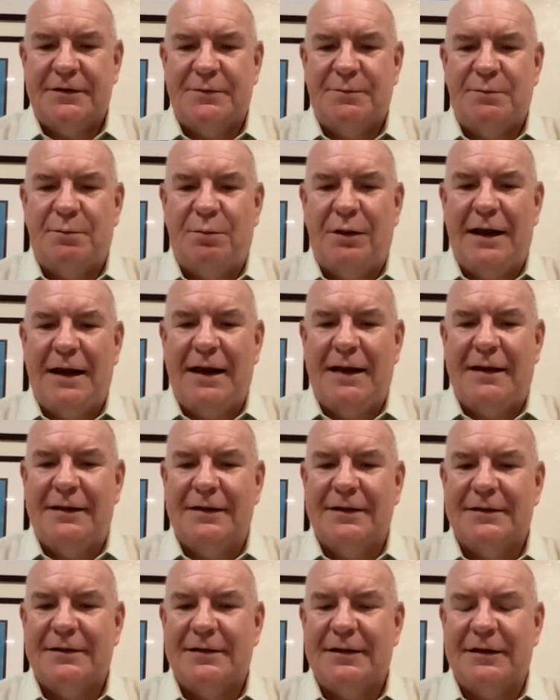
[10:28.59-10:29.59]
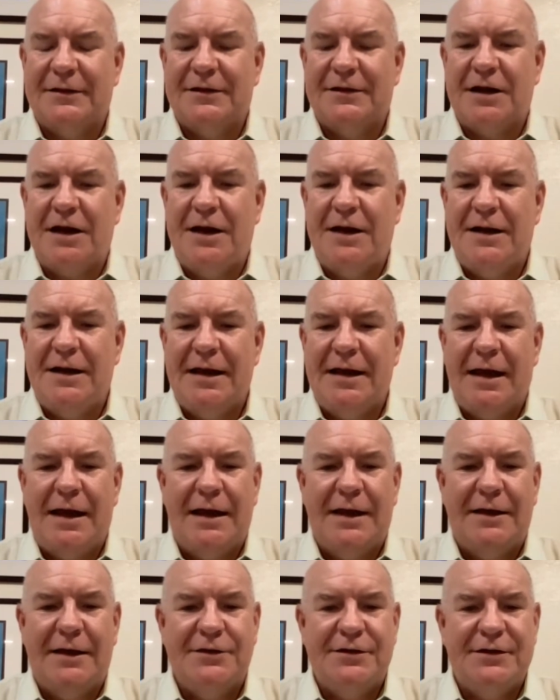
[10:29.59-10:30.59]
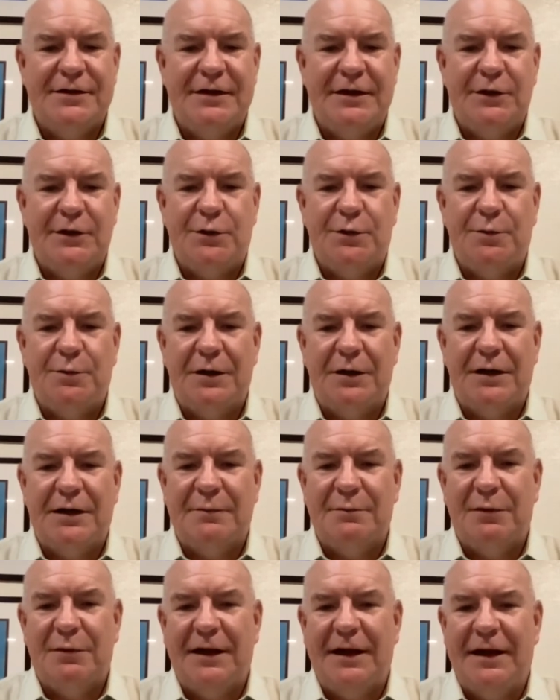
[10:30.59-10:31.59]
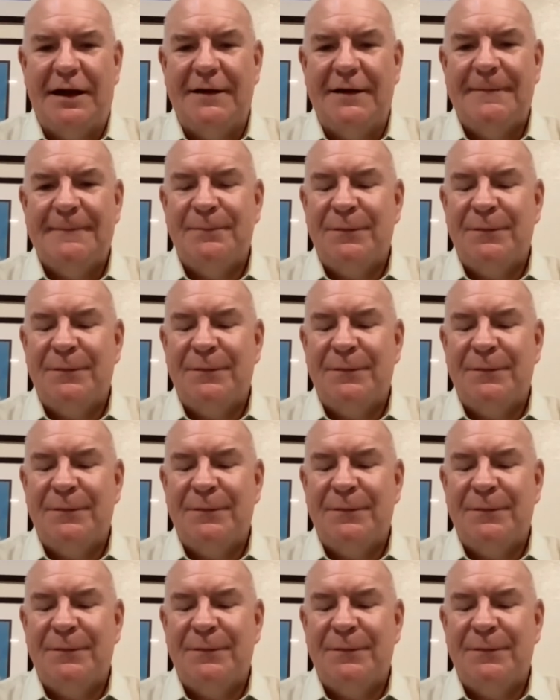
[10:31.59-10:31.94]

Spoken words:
blade, this cutting edge steel blade.